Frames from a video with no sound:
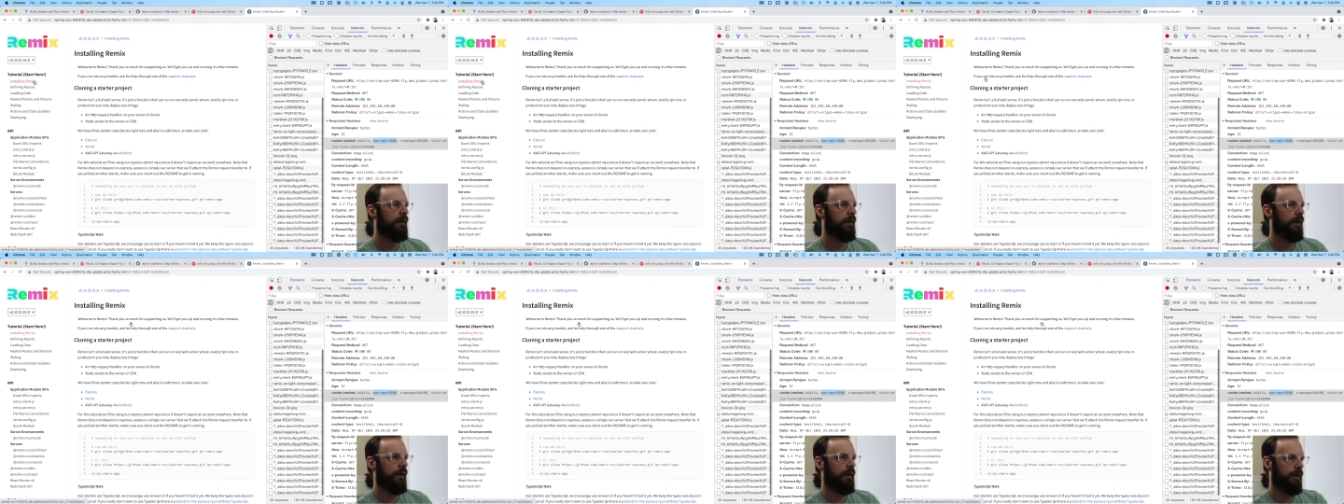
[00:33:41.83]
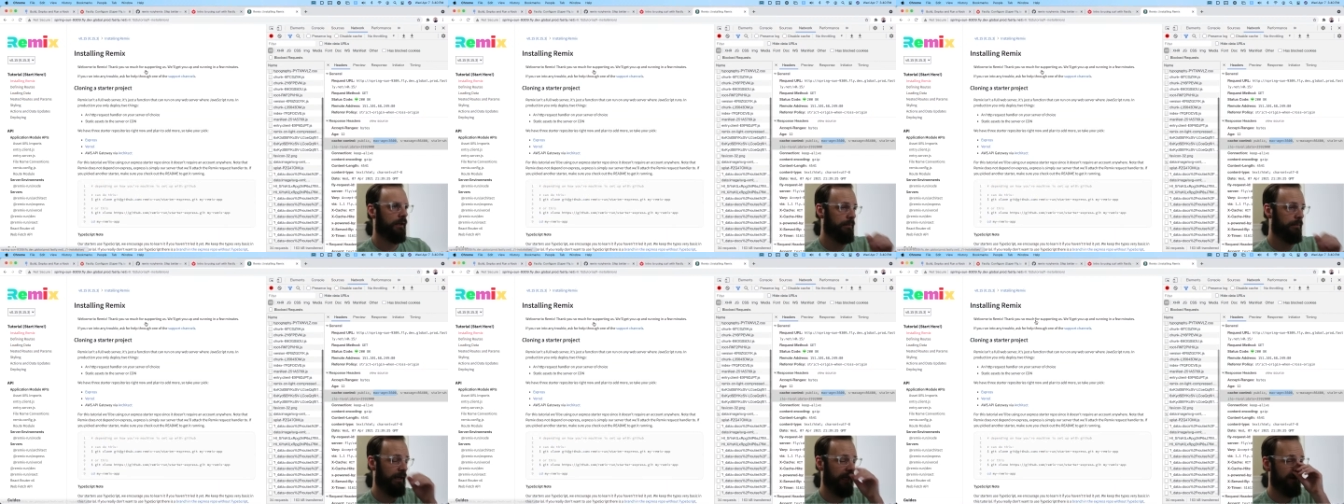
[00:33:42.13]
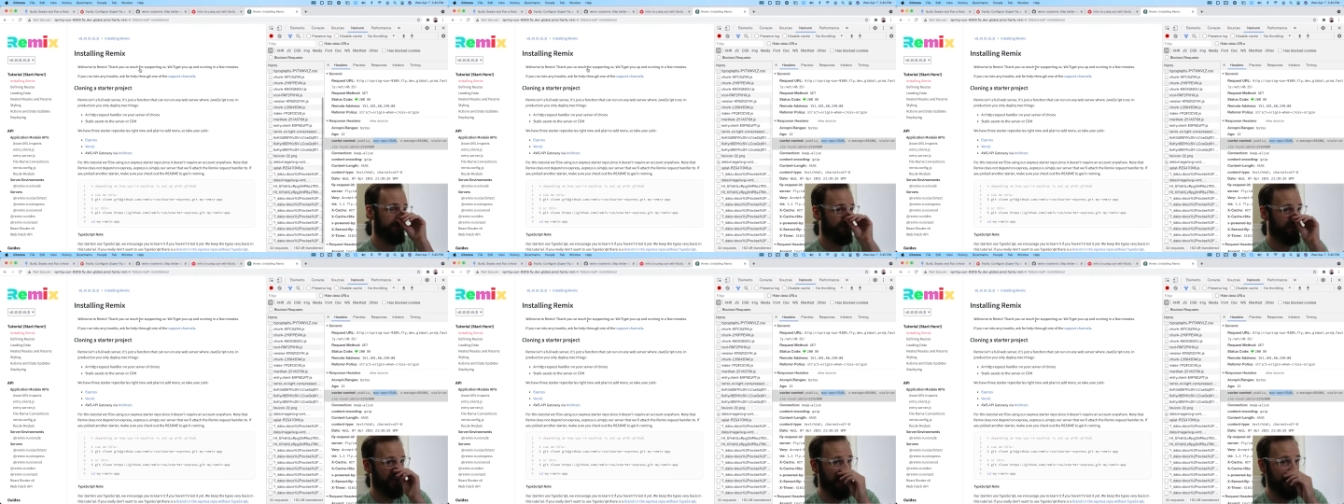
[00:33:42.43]
But
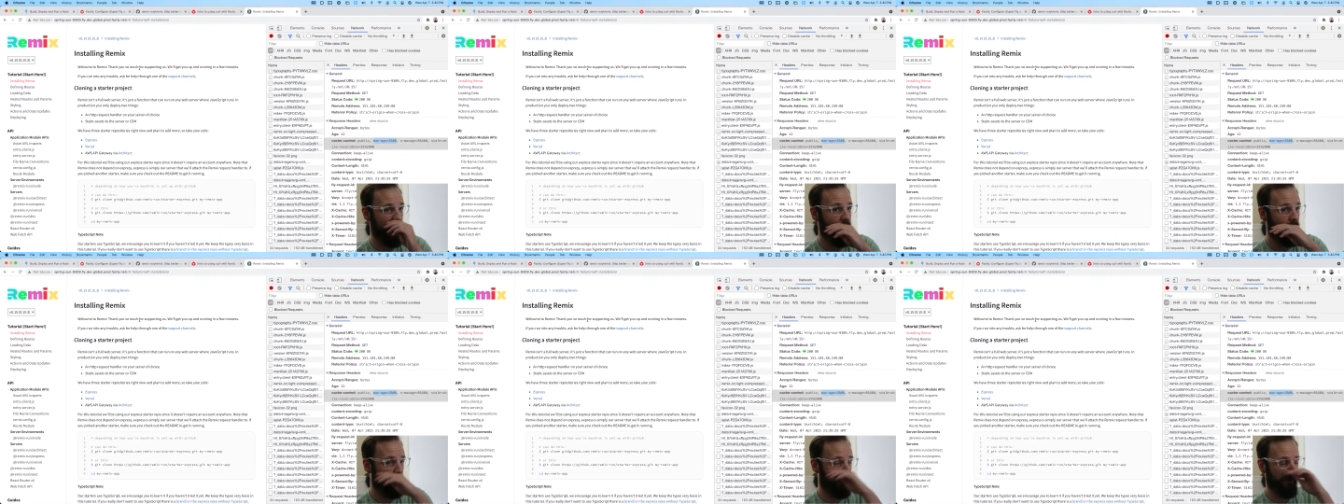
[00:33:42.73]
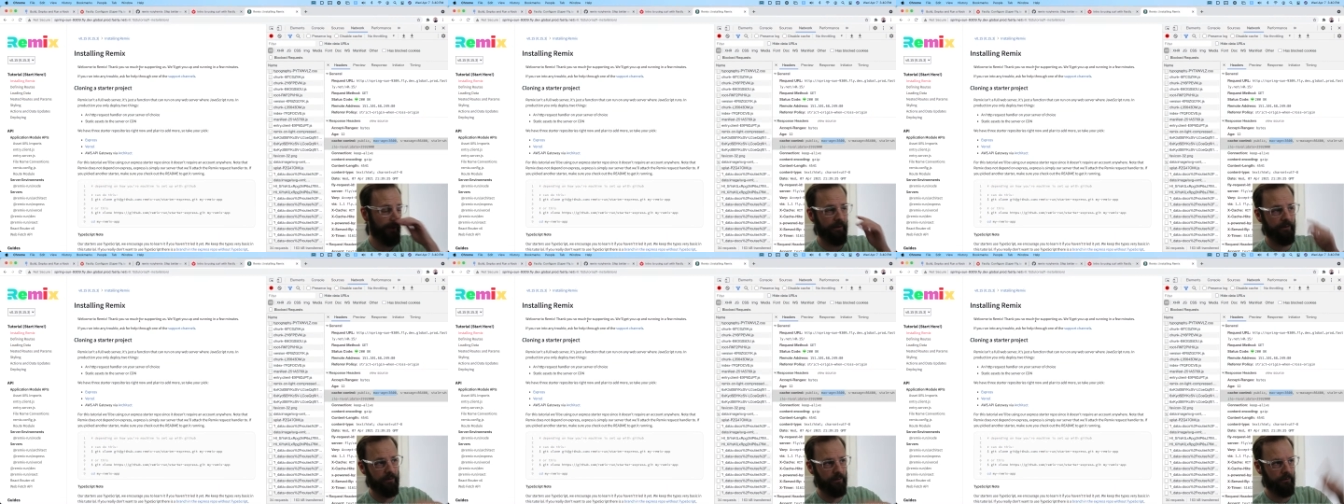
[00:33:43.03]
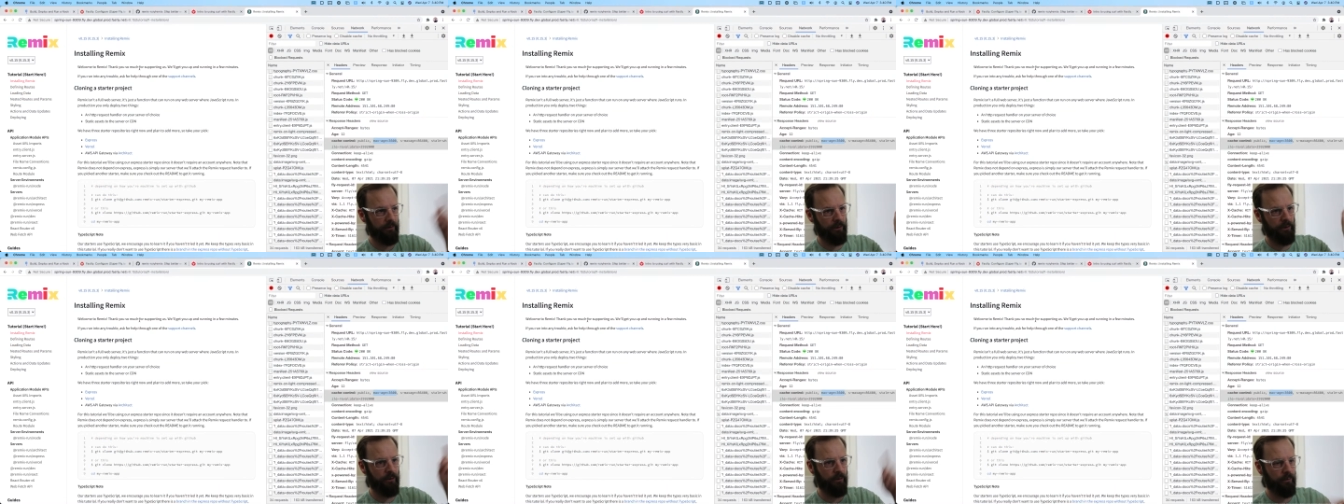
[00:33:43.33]
after an hour, it'll
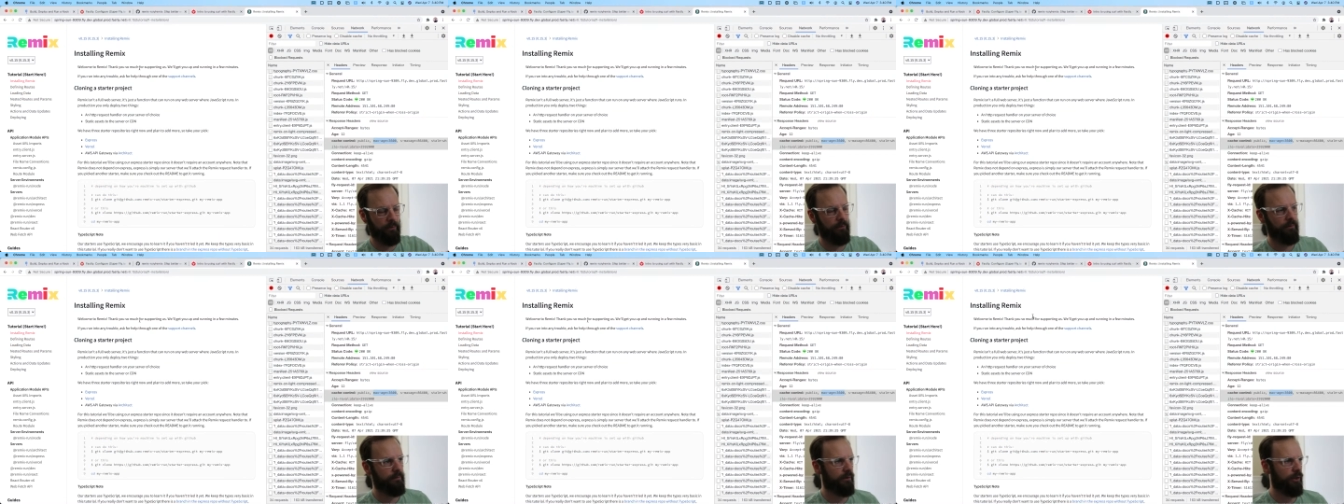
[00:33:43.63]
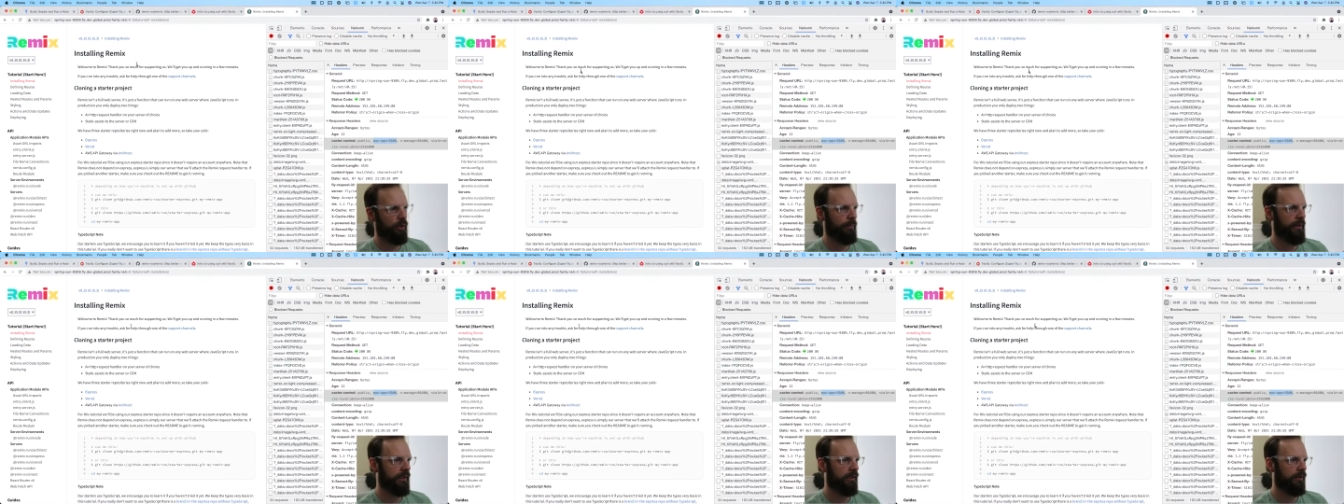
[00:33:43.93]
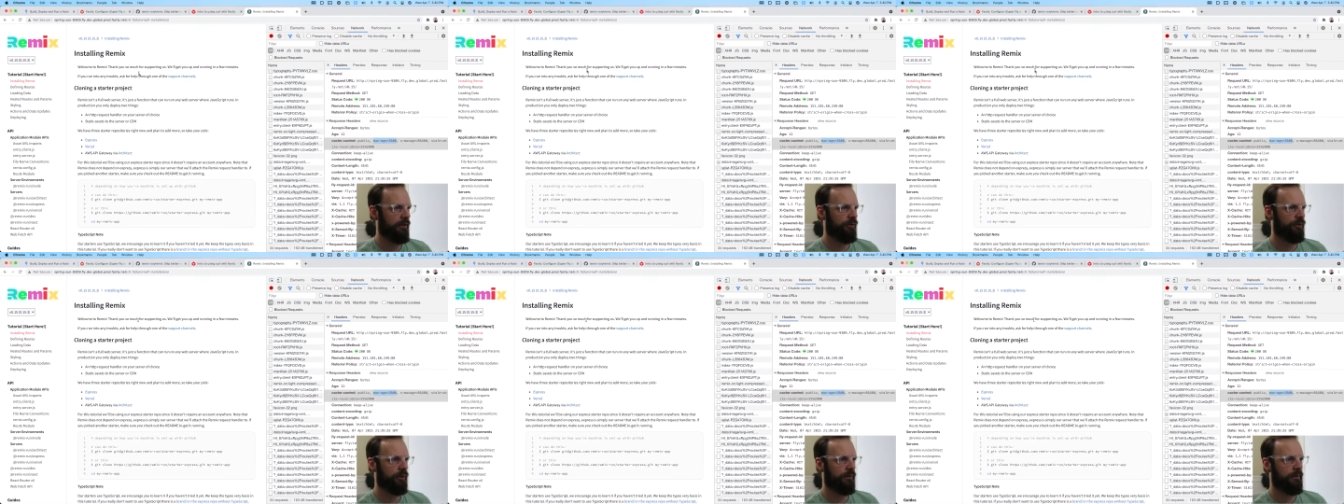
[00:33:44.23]
go back to
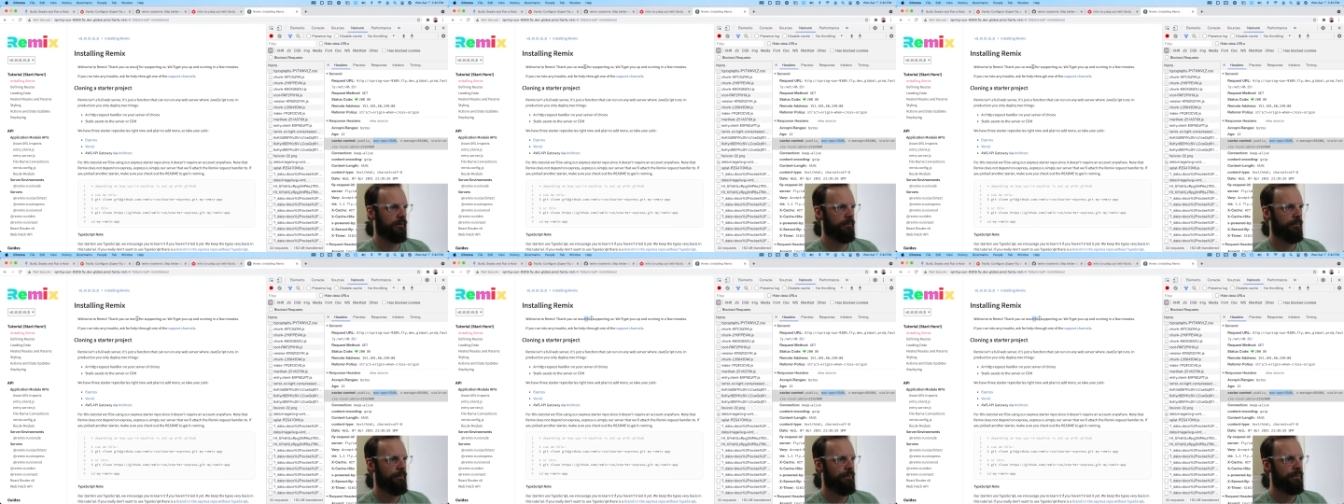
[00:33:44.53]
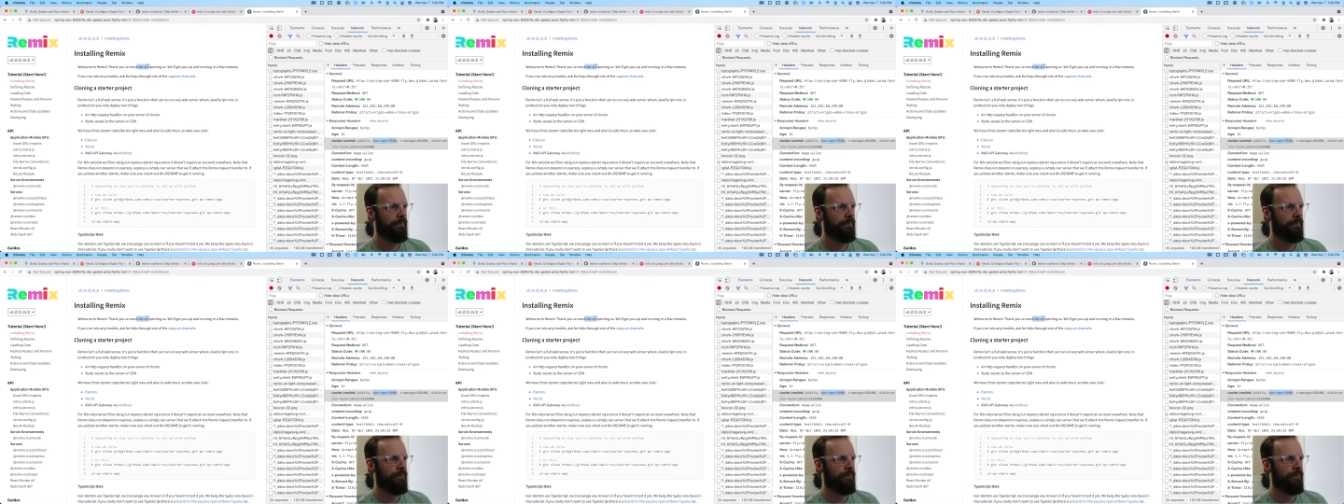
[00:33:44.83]
the server.